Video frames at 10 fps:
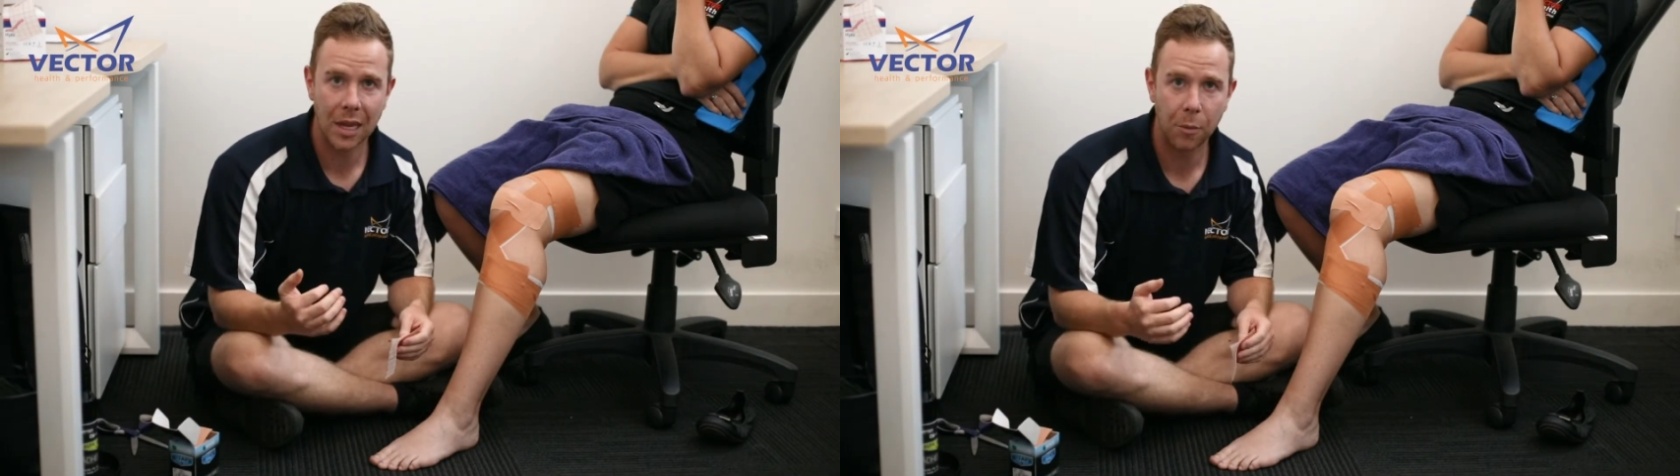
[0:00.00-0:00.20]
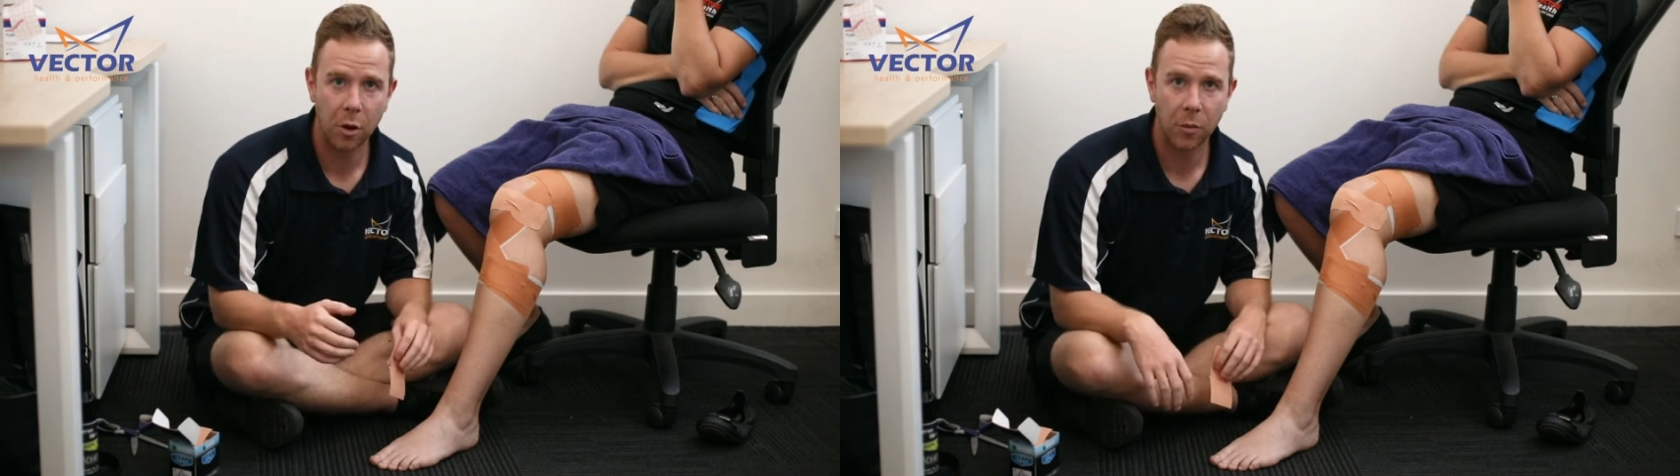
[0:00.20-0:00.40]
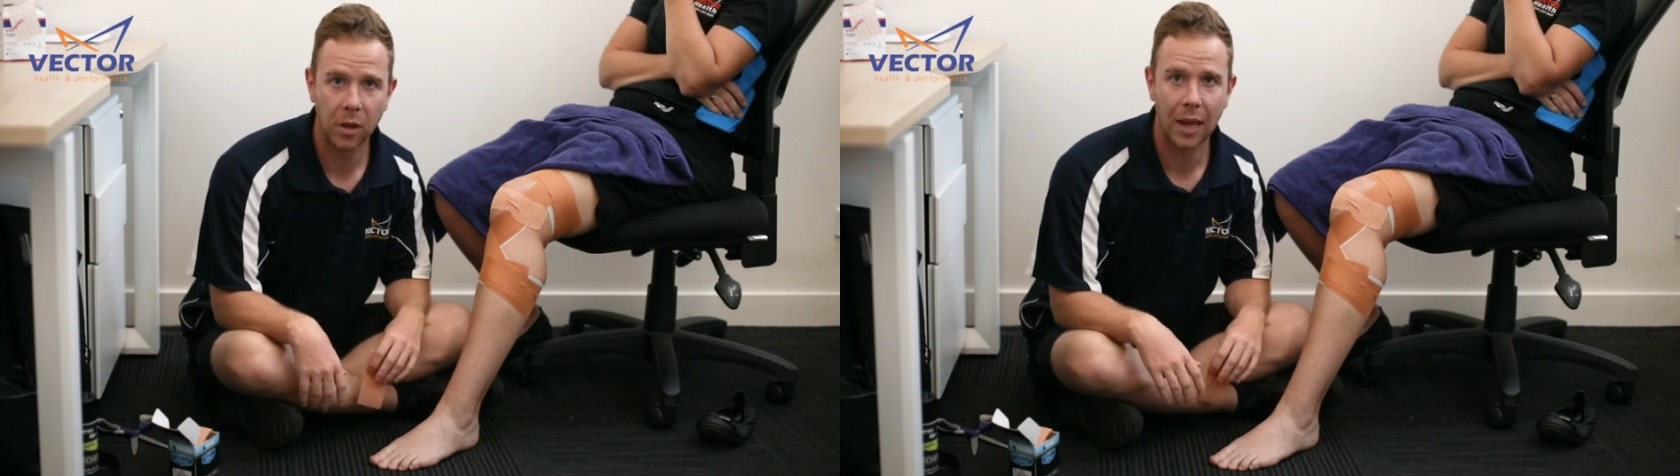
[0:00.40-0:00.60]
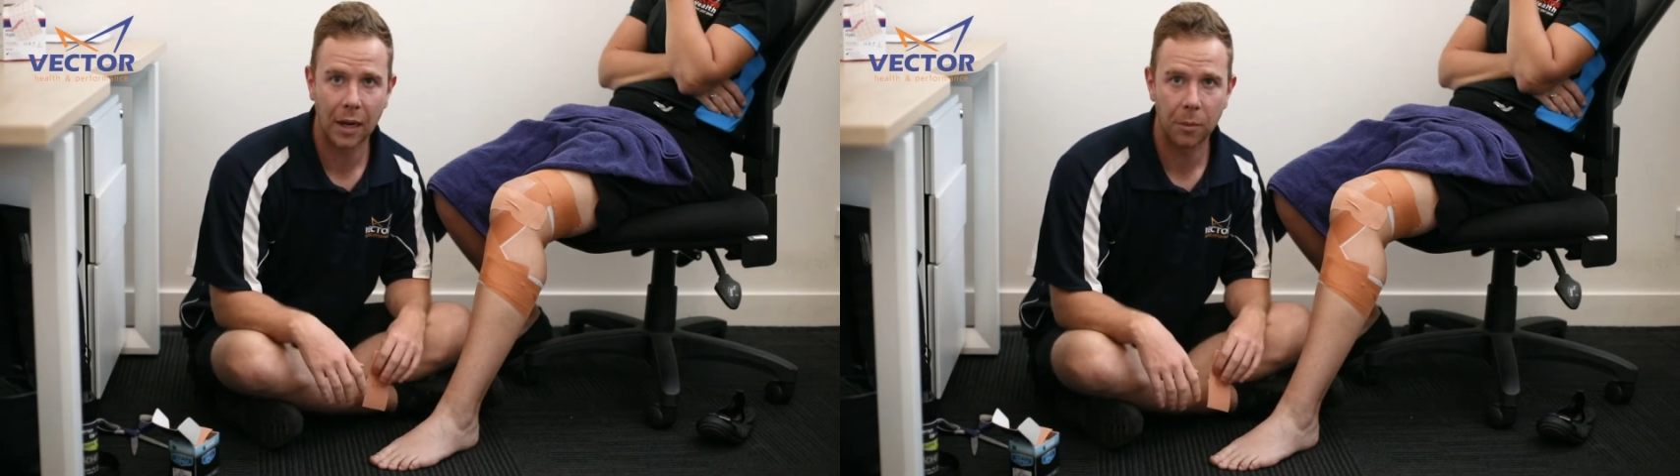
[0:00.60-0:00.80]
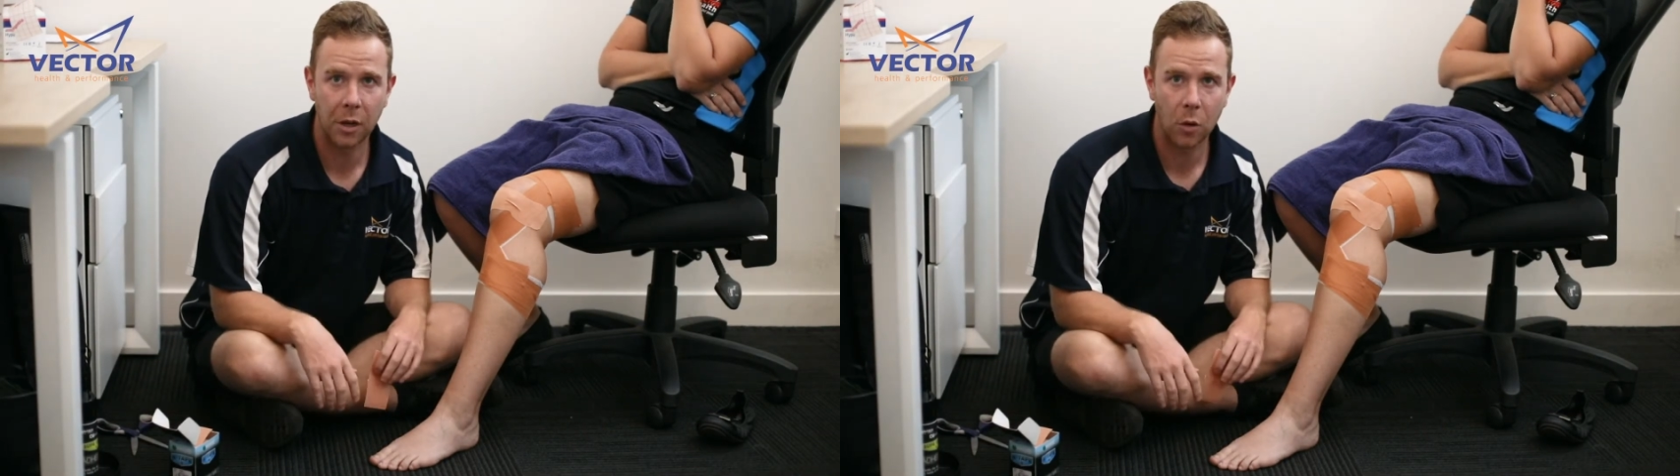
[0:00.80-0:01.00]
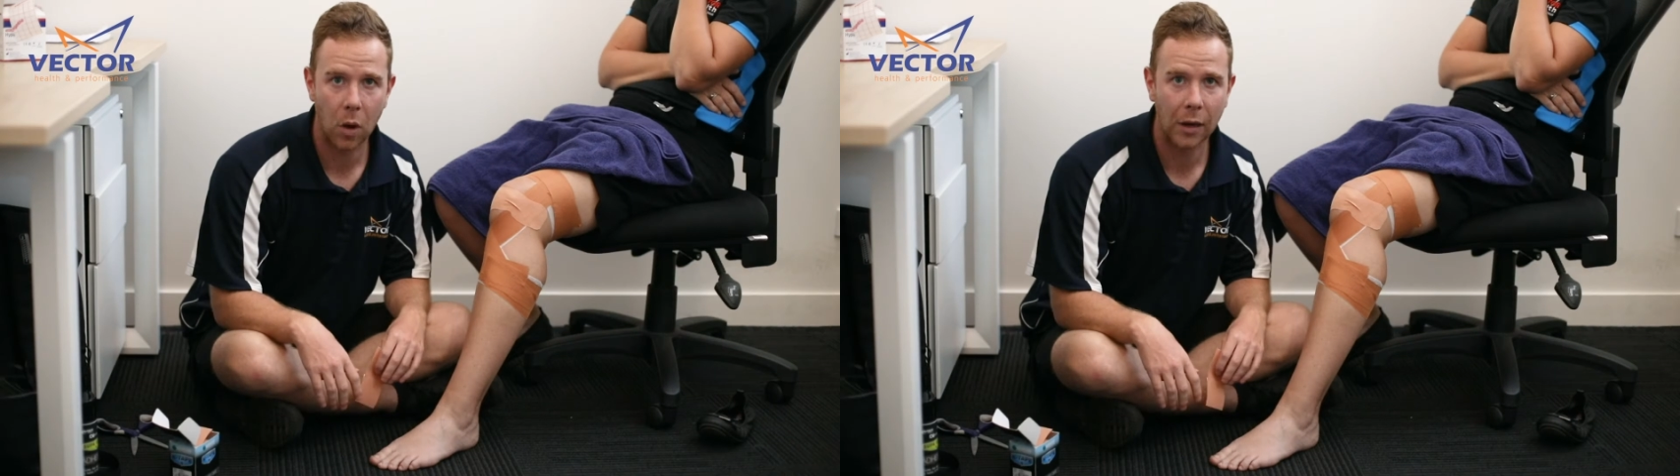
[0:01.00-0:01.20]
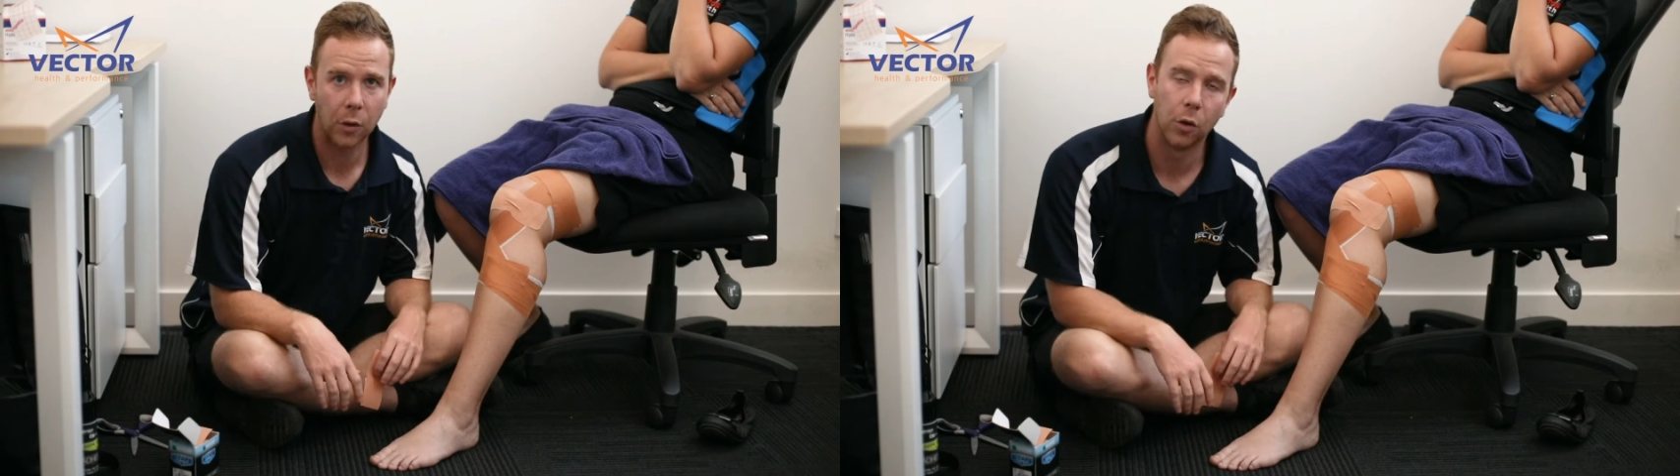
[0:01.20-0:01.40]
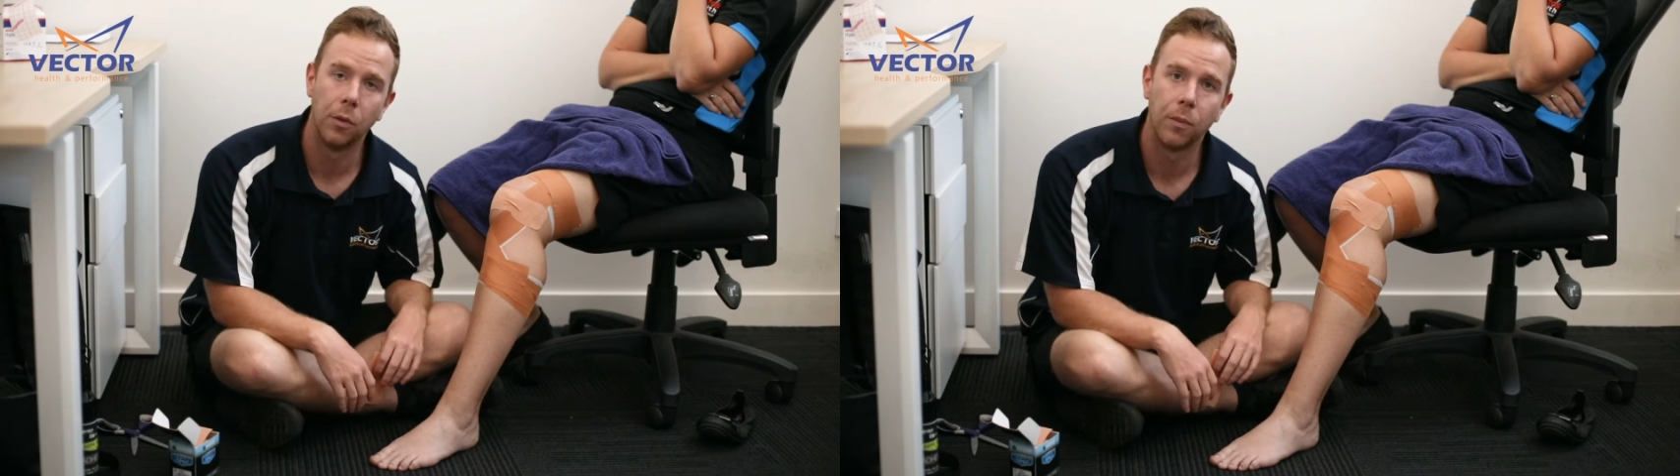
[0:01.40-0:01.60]
that movement, that can be quite
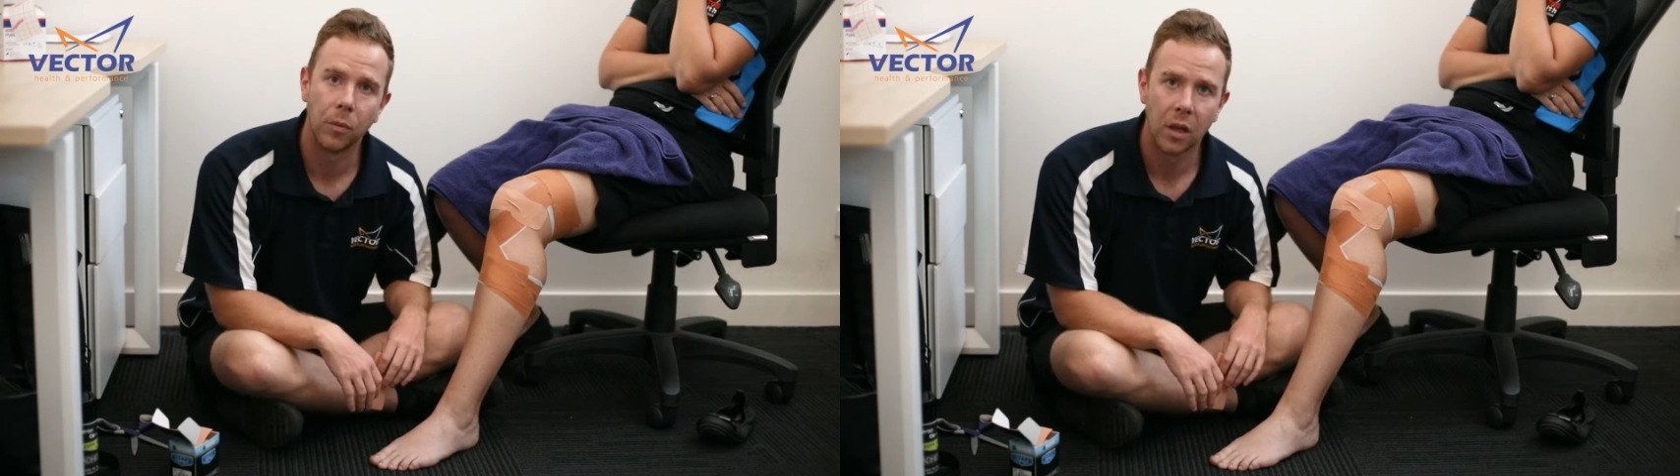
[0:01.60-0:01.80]
good.